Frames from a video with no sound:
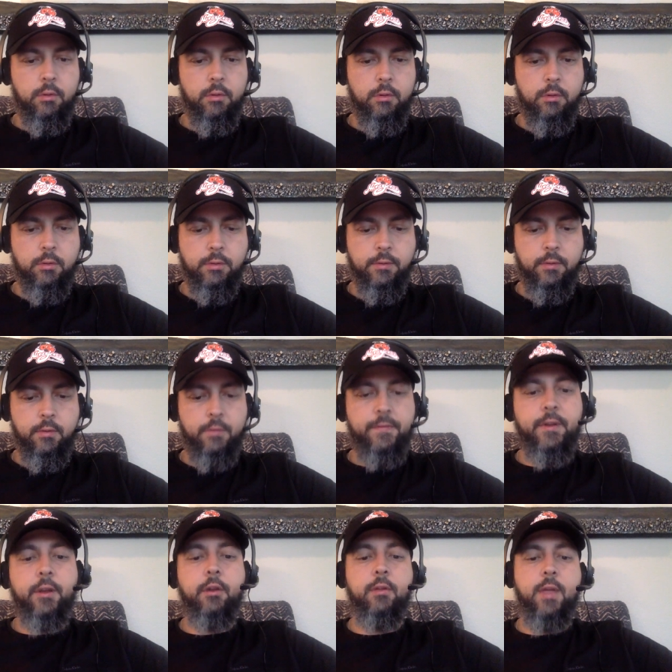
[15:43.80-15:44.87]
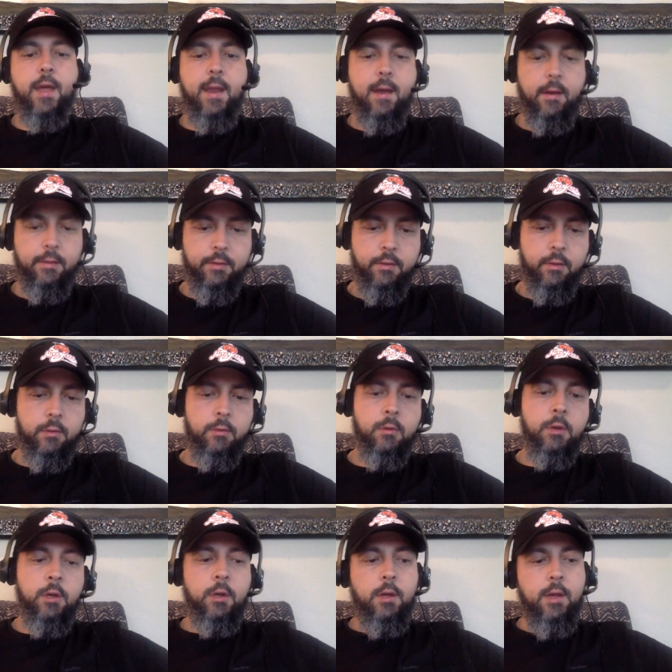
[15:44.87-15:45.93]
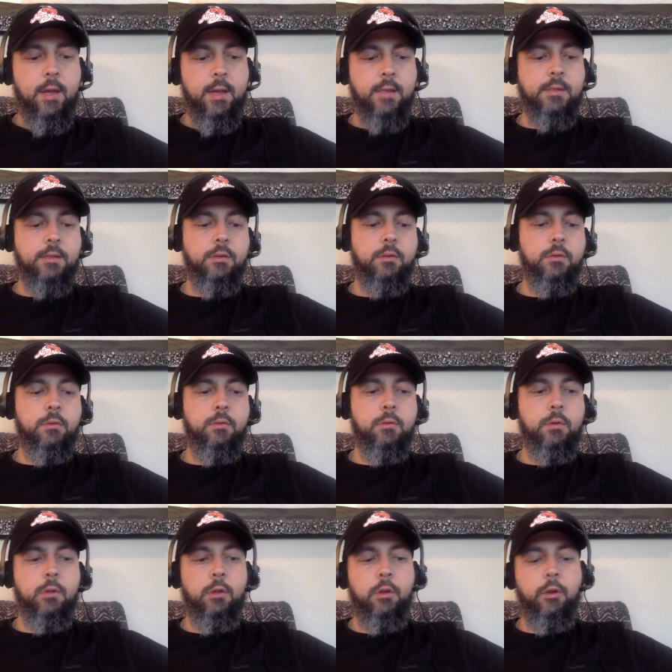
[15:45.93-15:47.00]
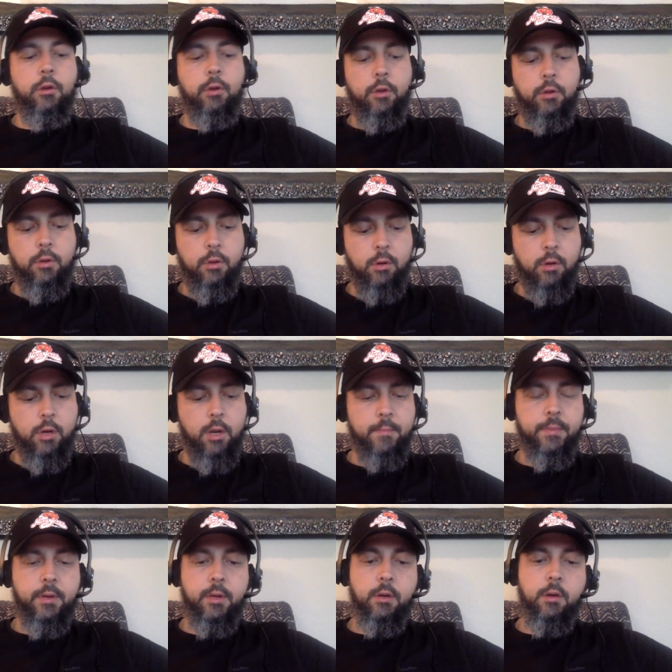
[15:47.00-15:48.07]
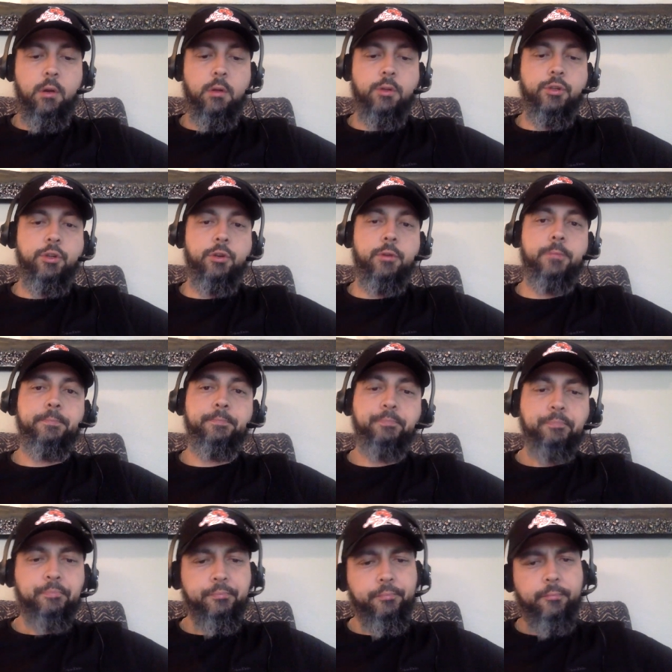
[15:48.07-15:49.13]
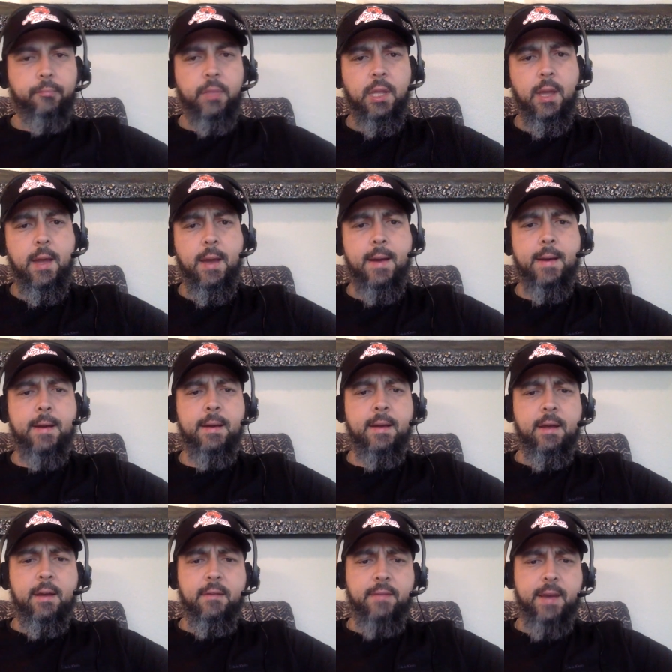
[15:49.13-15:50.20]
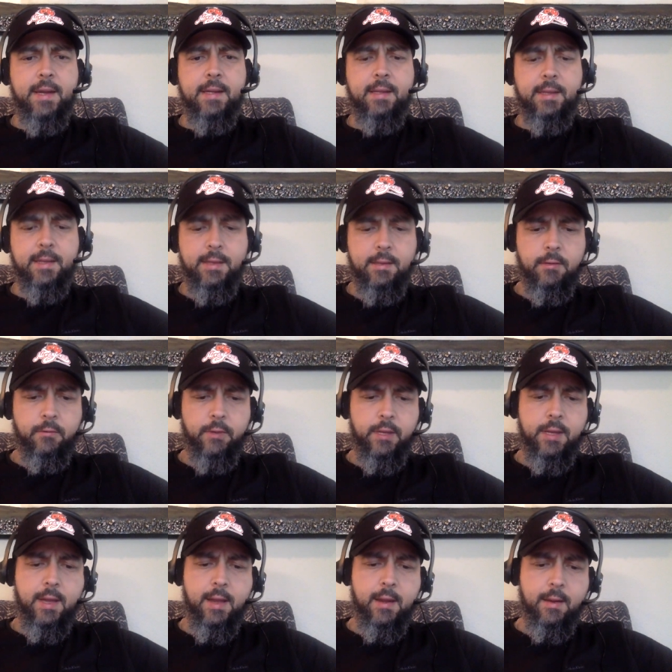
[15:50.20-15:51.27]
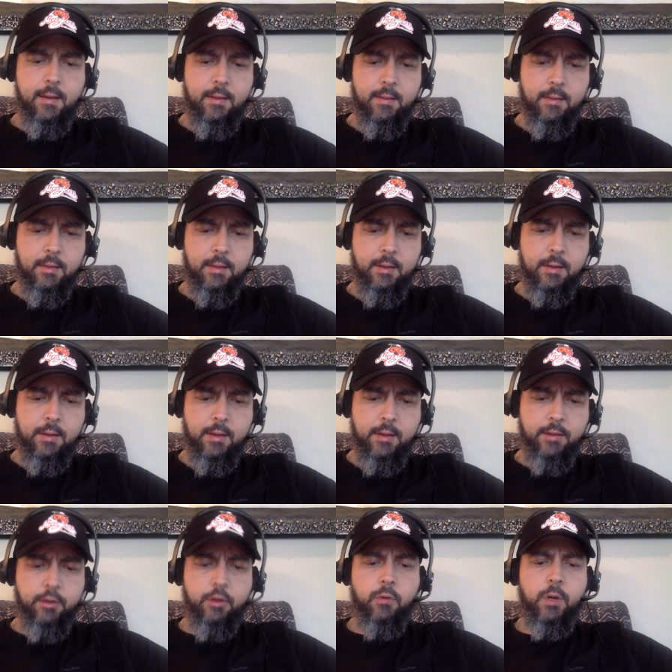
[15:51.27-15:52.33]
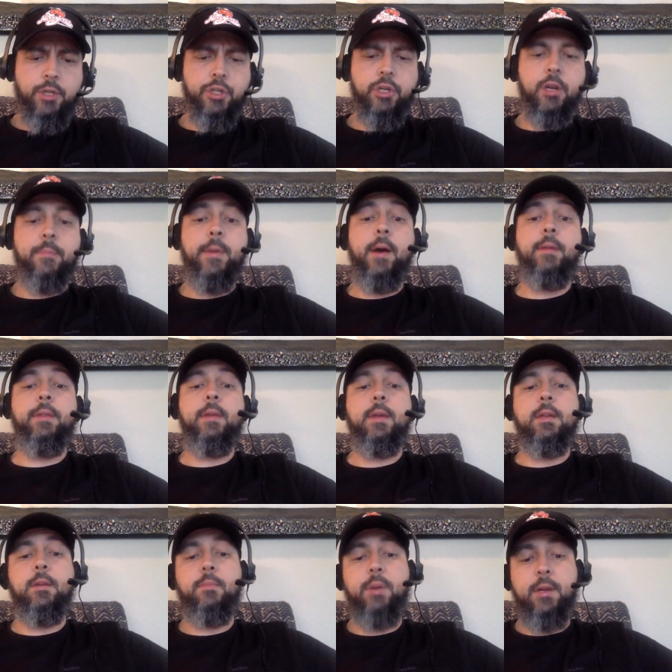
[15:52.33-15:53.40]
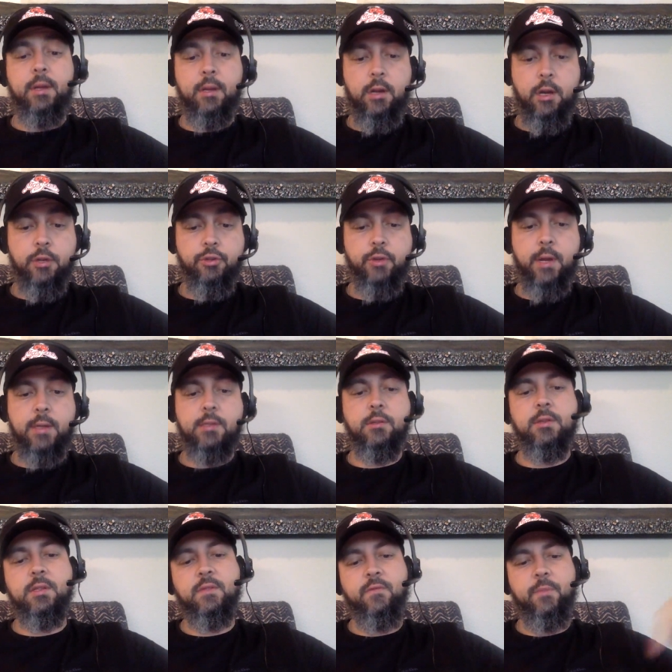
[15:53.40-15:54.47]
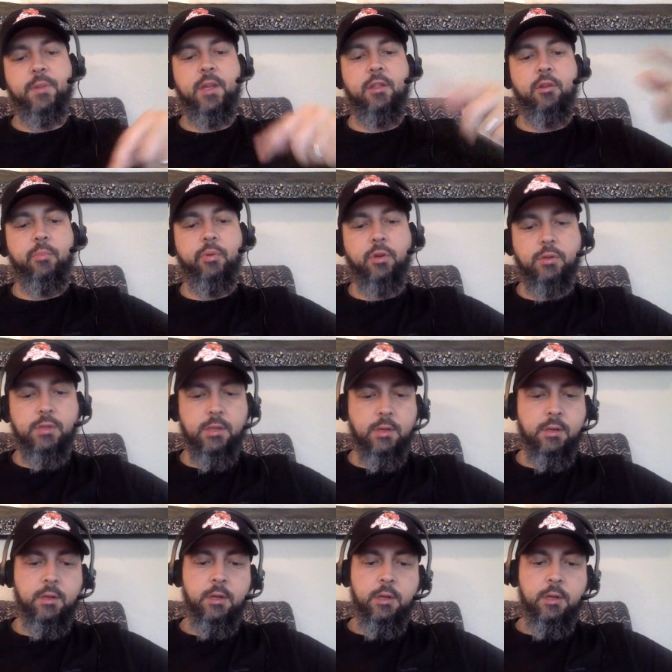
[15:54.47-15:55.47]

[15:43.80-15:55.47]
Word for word: you'll you'll figure that out too as you learn your company culture. Uh, finally, we got the other question about the independent contract. So this is from the other person